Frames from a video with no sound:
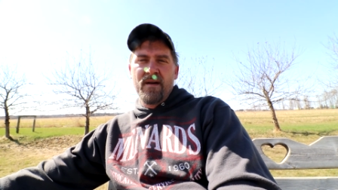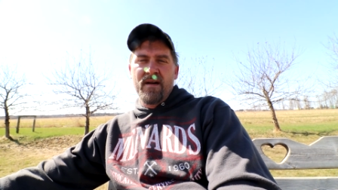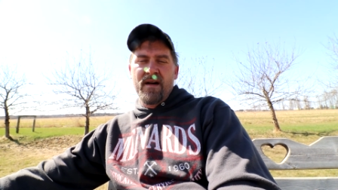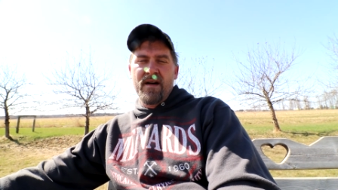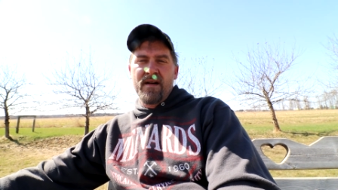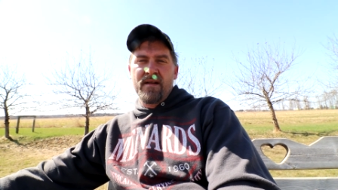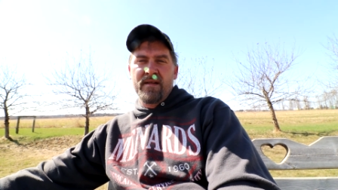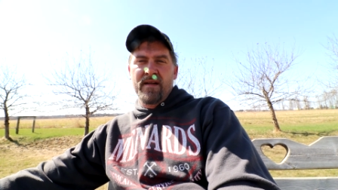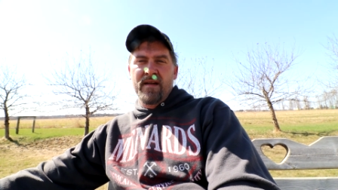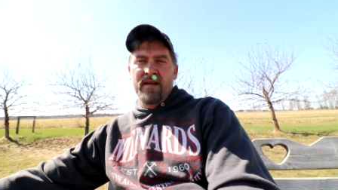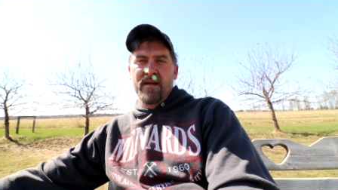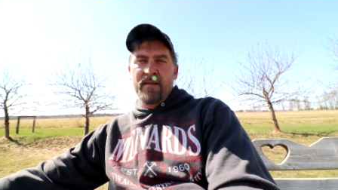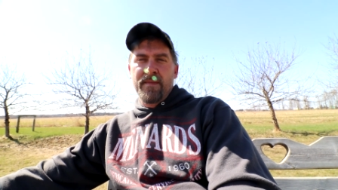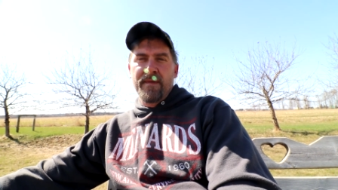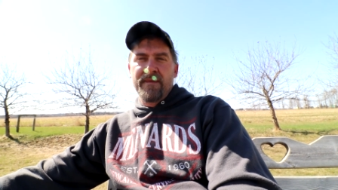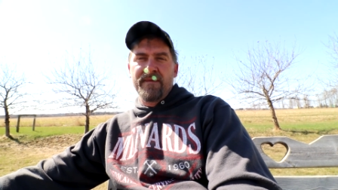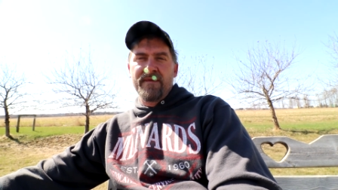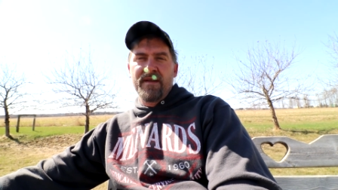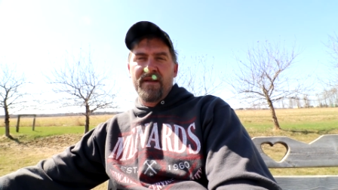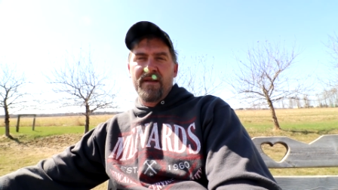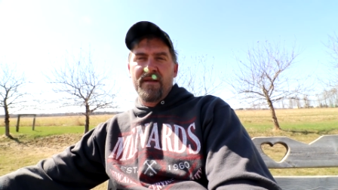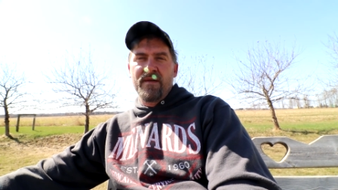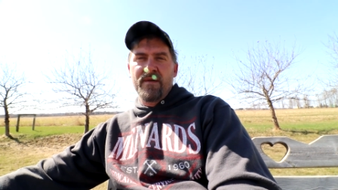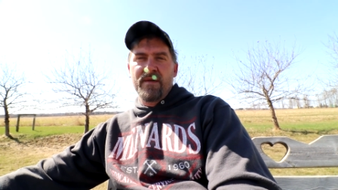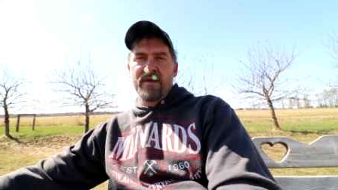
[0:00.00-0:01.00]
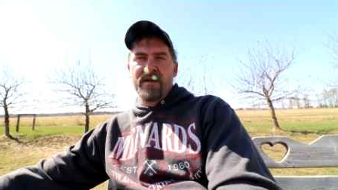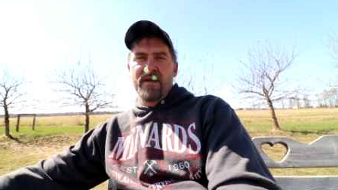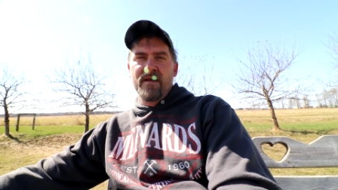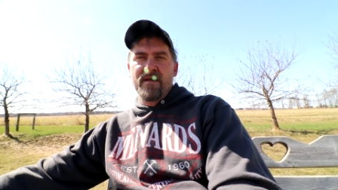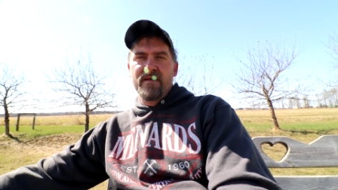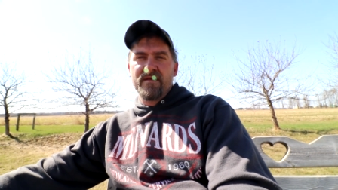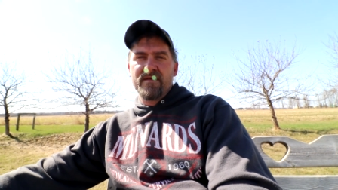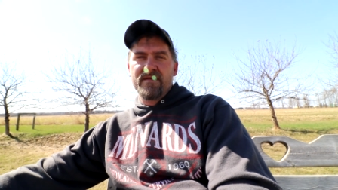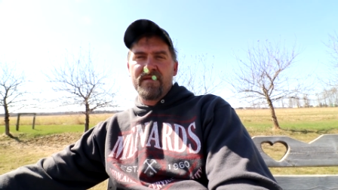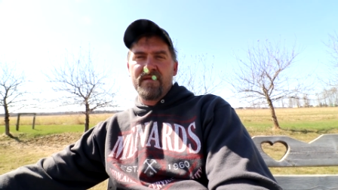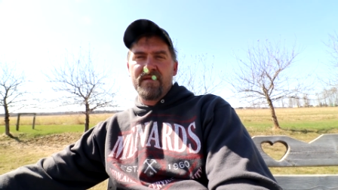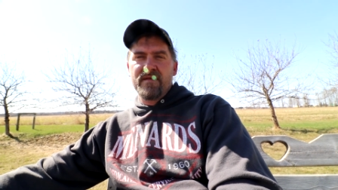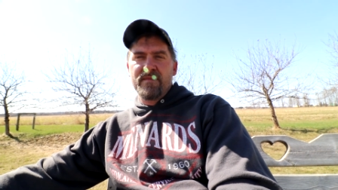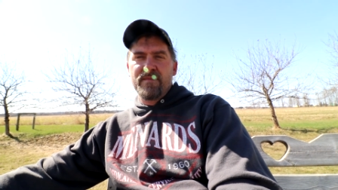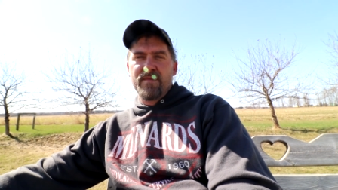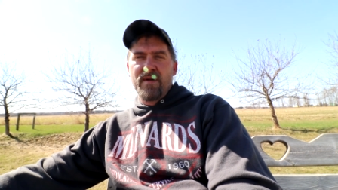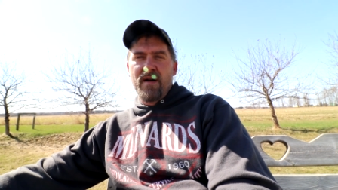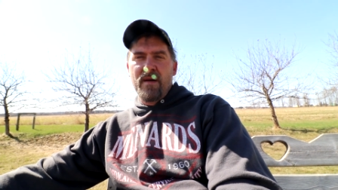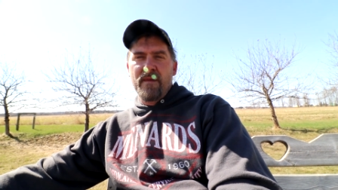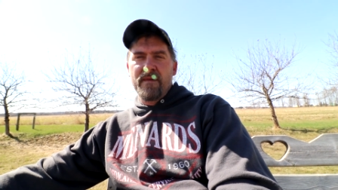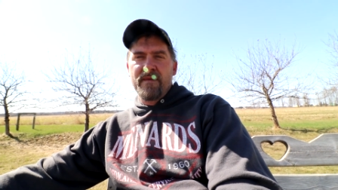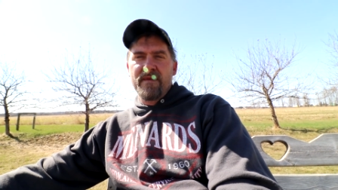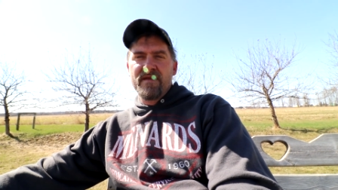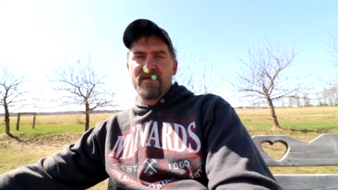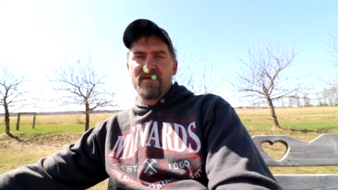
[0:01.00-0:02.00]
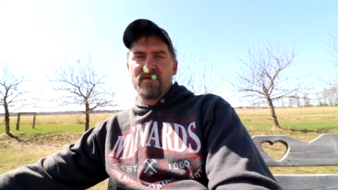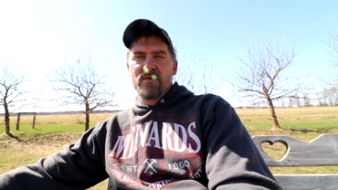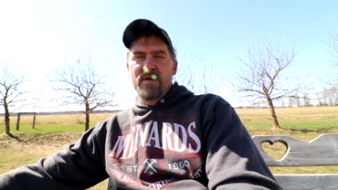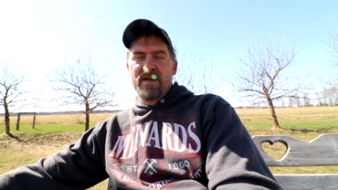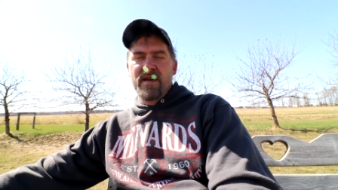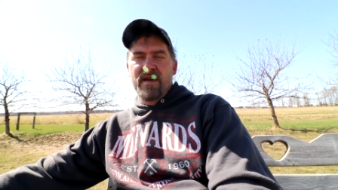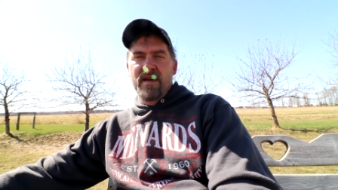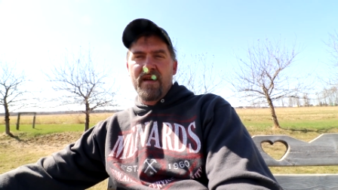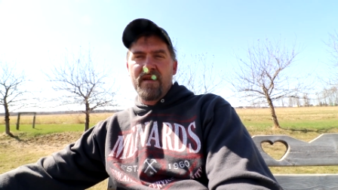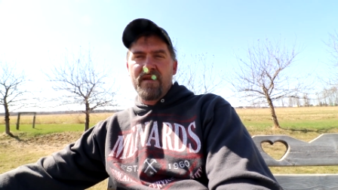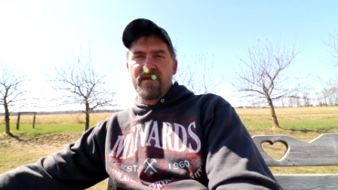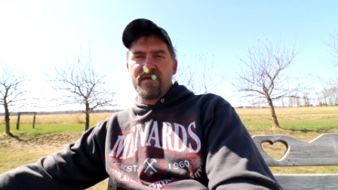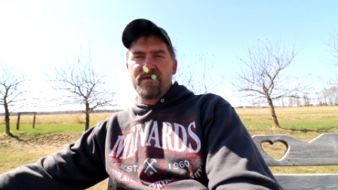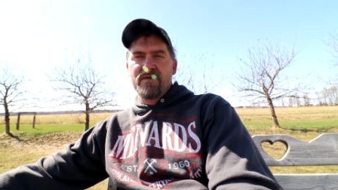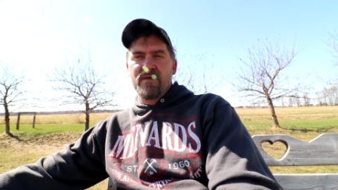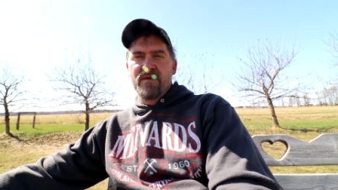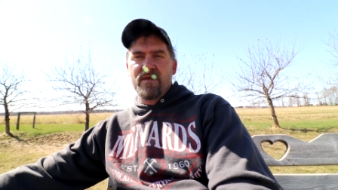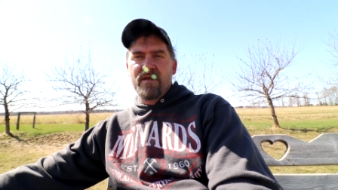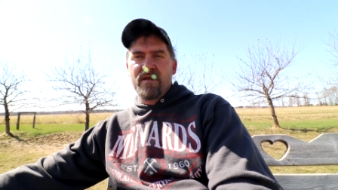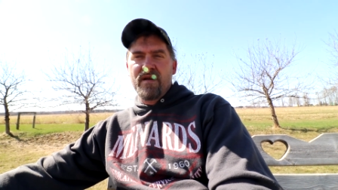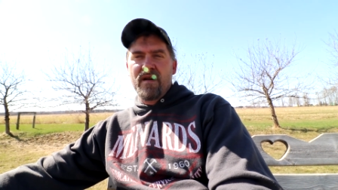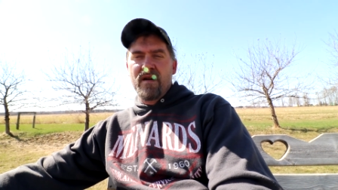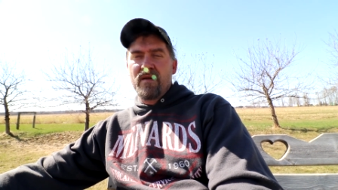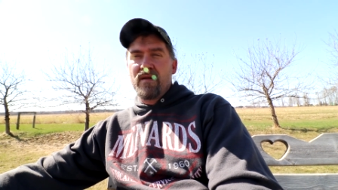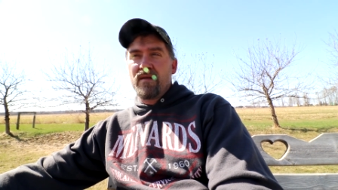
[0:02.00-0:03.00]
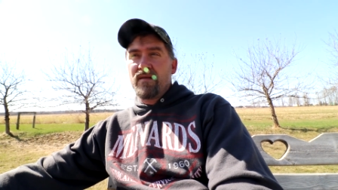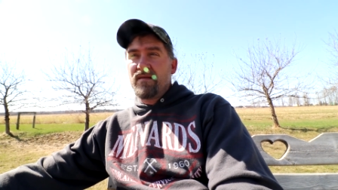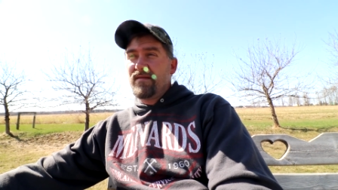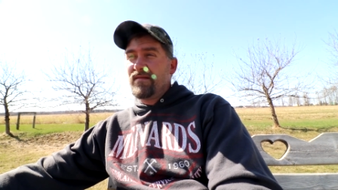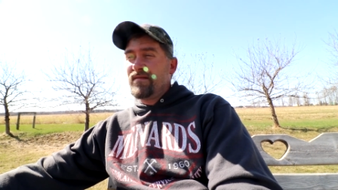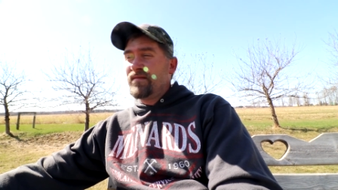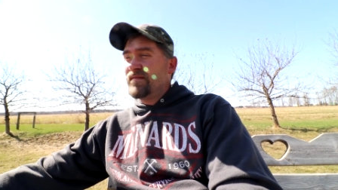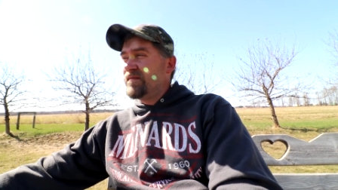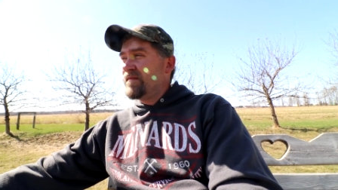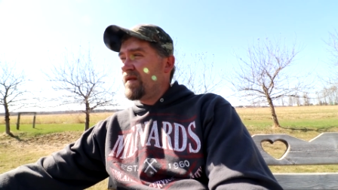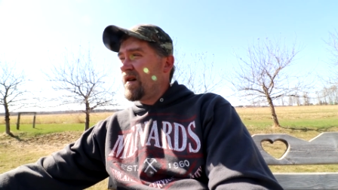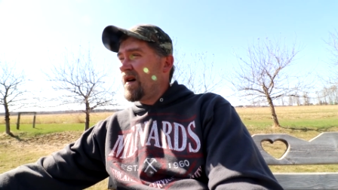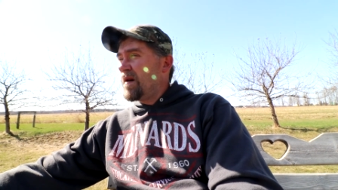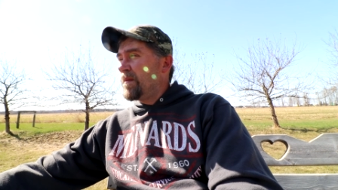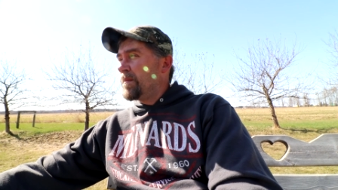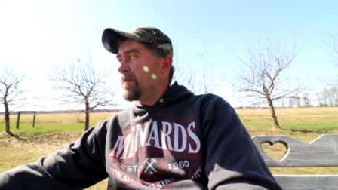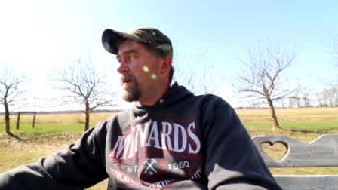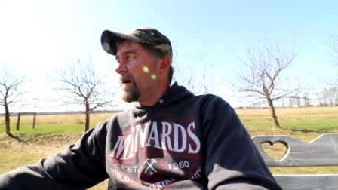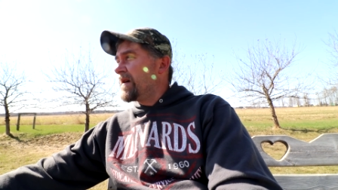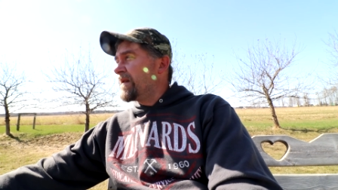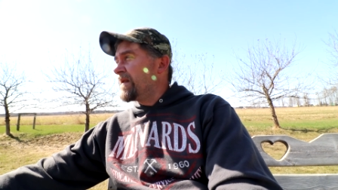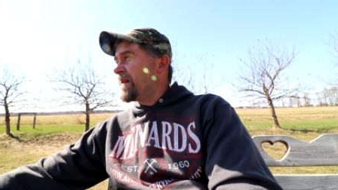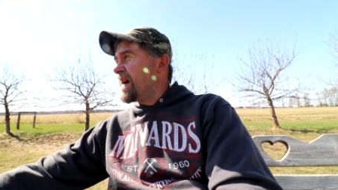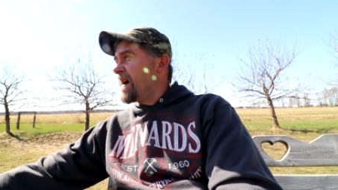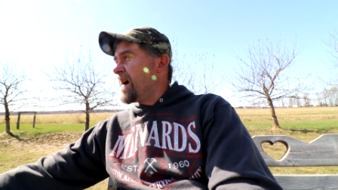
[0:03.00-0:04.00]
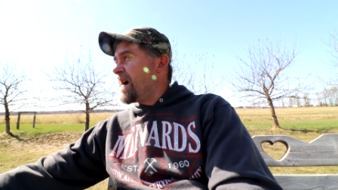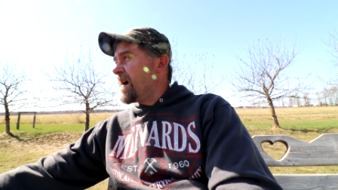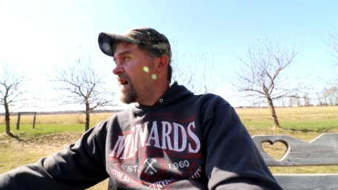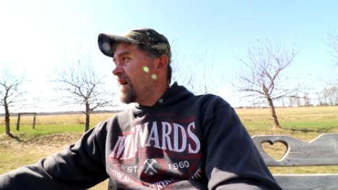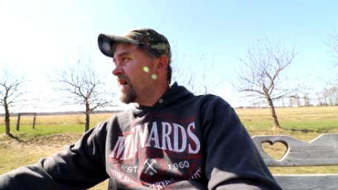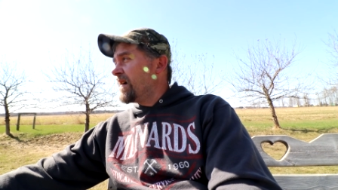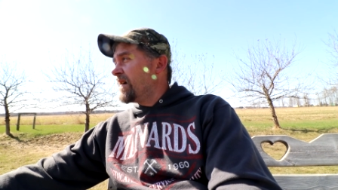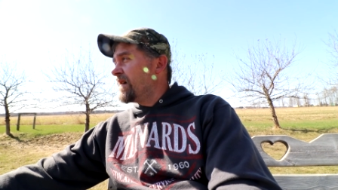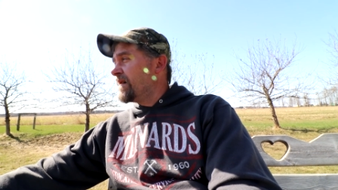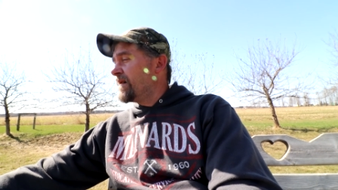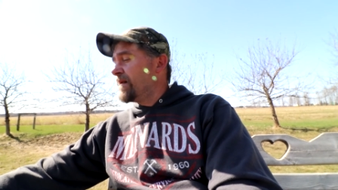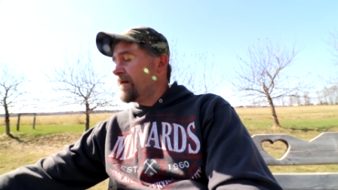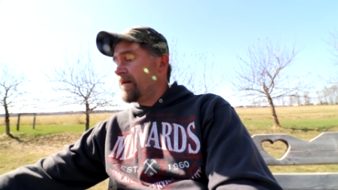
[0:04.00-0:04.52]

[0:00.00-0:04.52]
I'll get up a video here probably this weekend to show you how big they are.